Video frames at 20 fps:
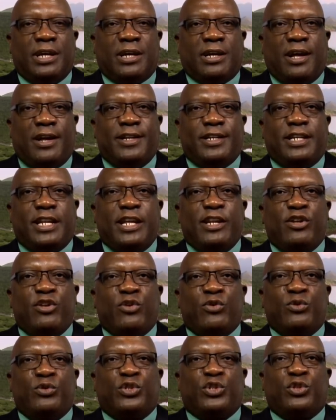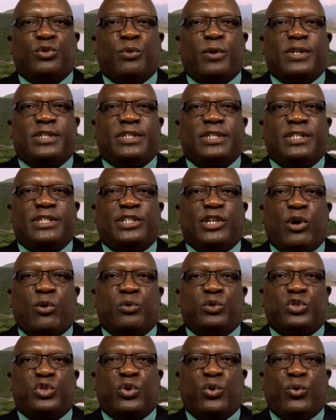continues to assist
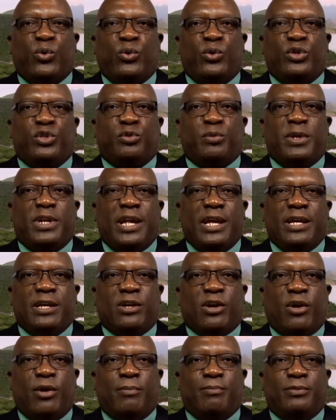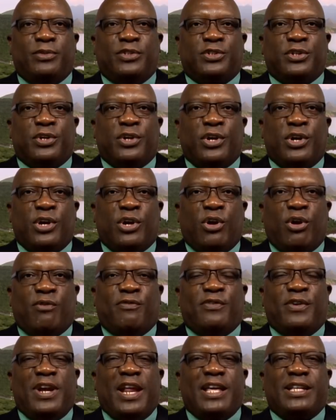households with incomes
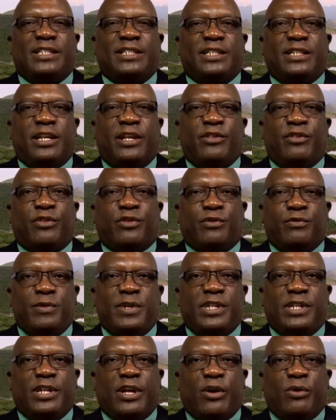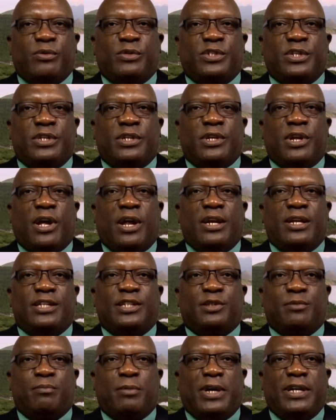of less than
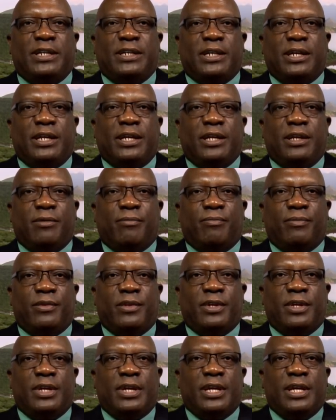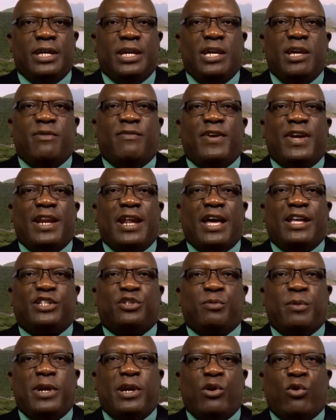$3,000 monthly, even
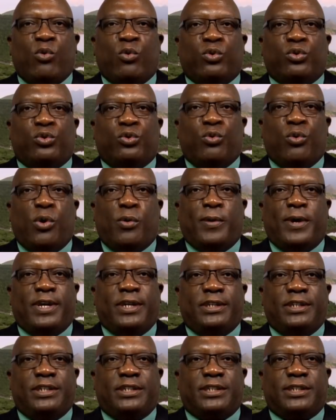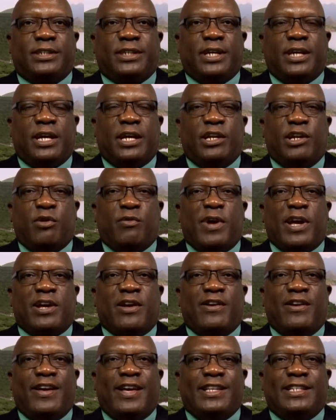as we look towards the
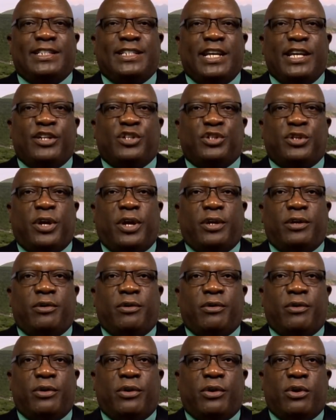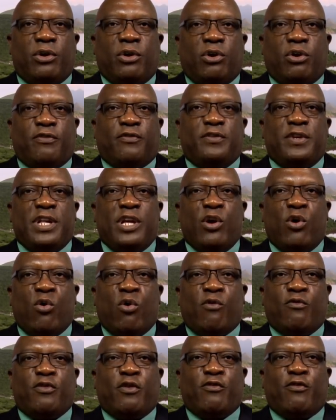regularization of the
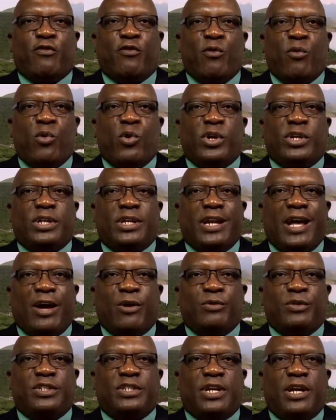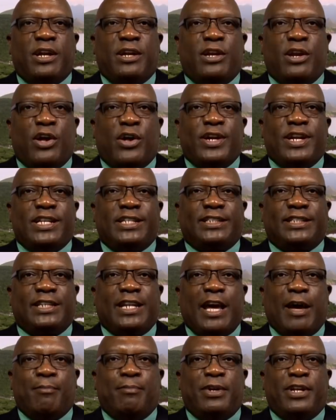over 4,000
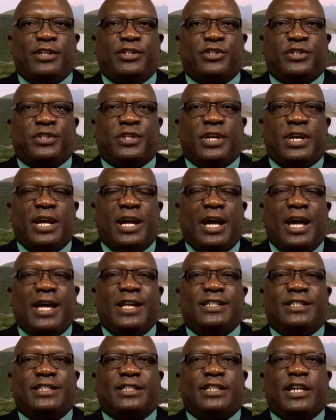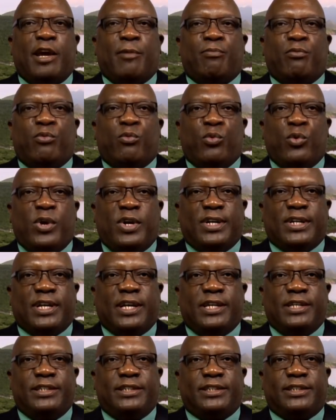non-established and step
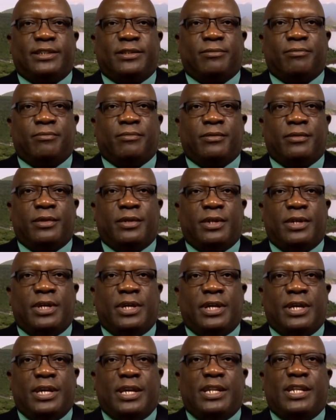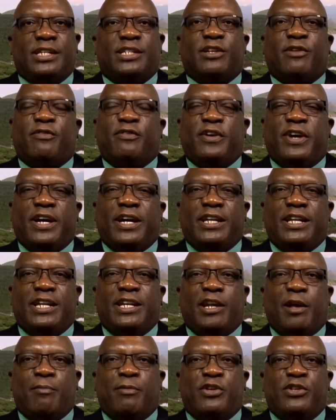workers. It is a further
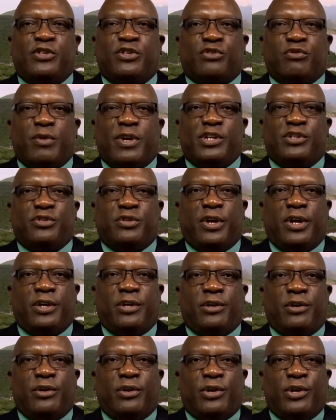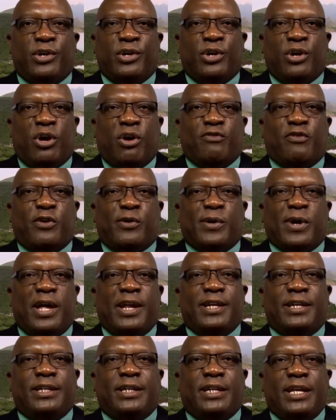demonstration of a
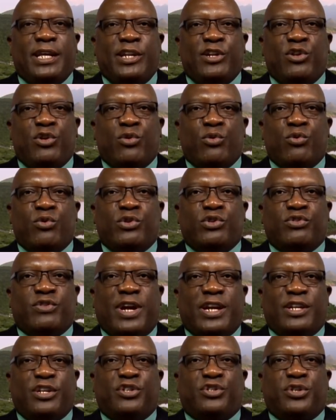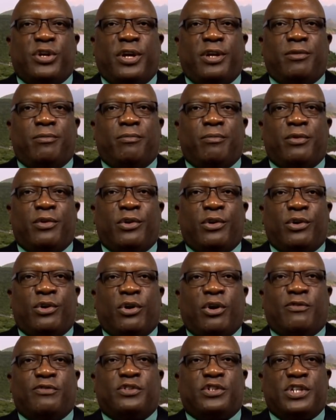continued tradition
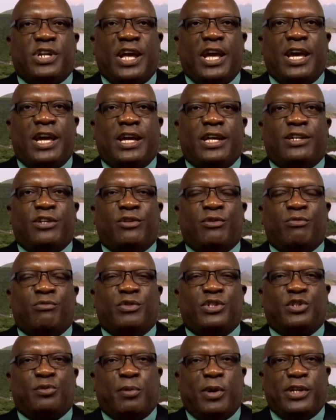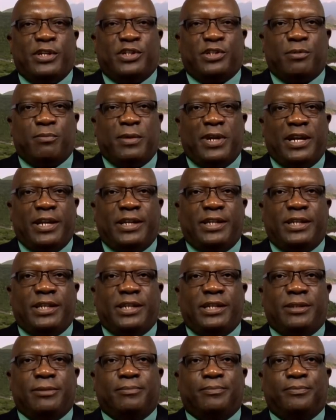of shared
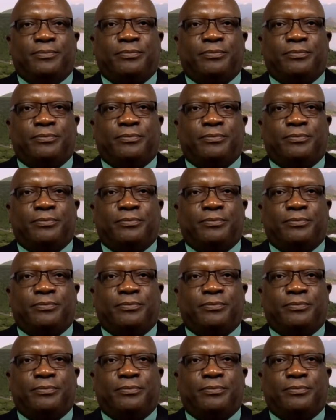responsibility.